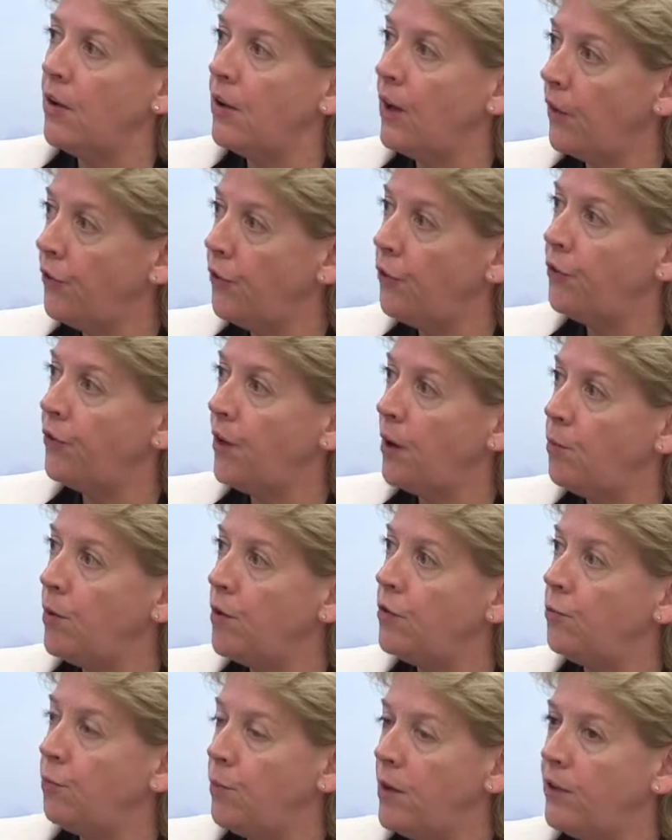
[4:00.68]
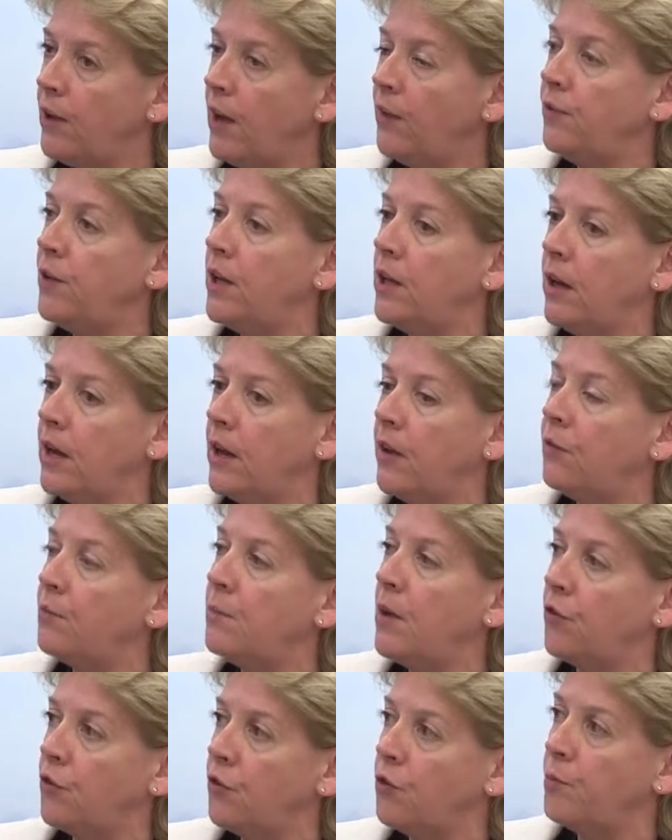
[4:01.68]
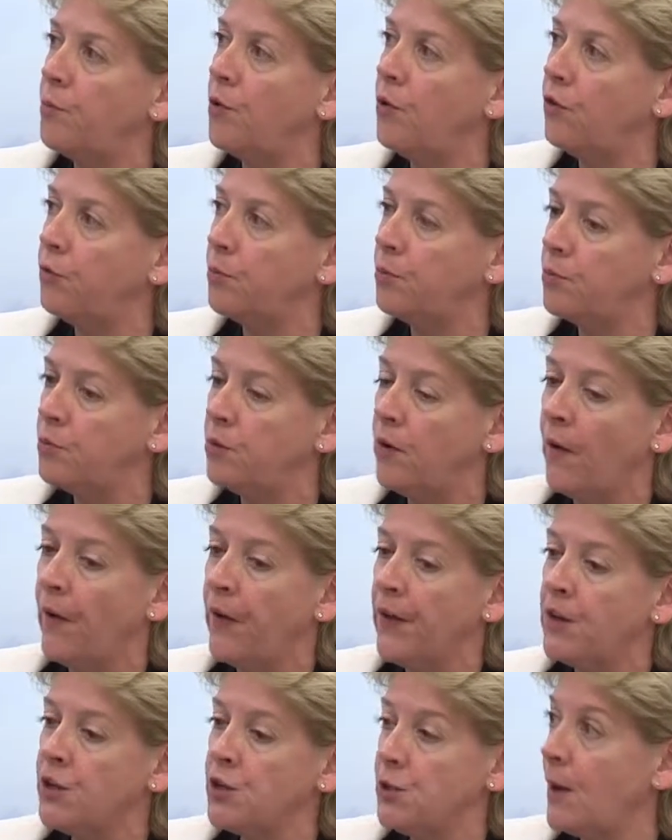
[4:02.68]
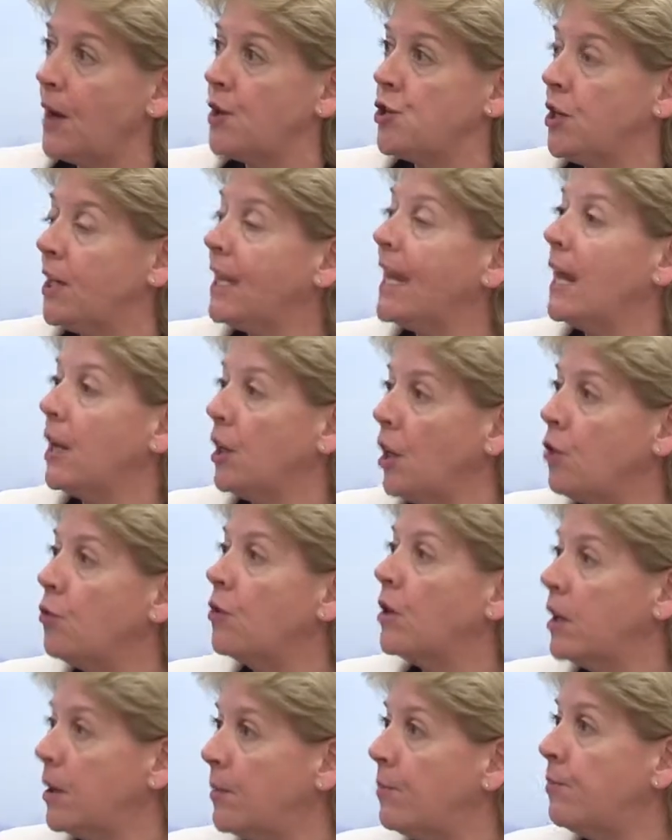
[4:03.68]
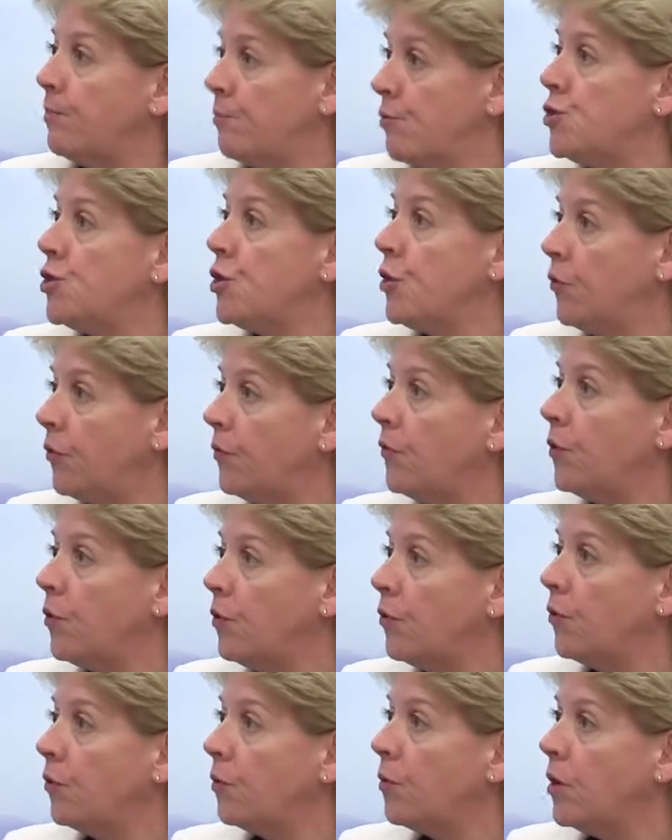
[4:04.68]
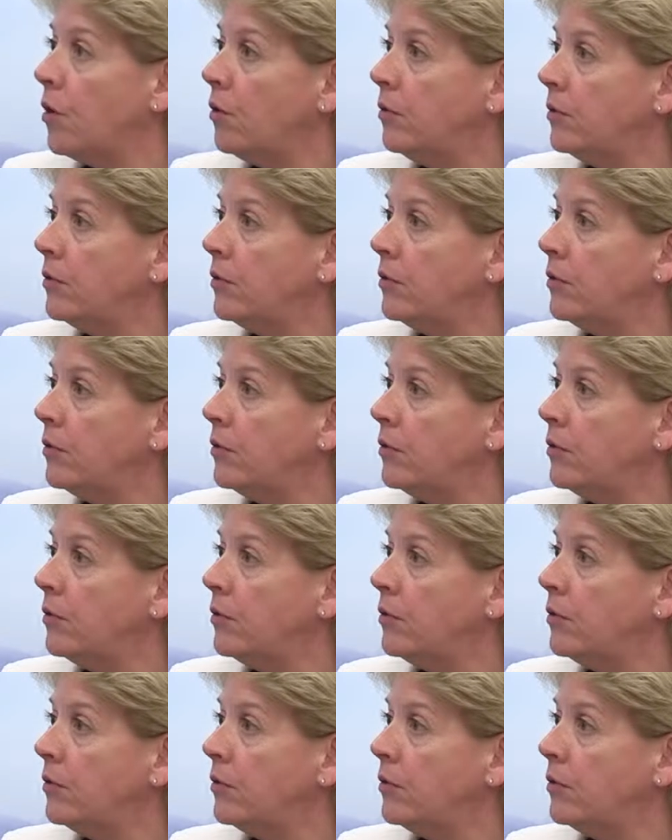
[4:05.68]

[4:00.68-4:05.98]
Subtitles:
and as you said, we definitely like as much as possible to actually get locally produced food as well.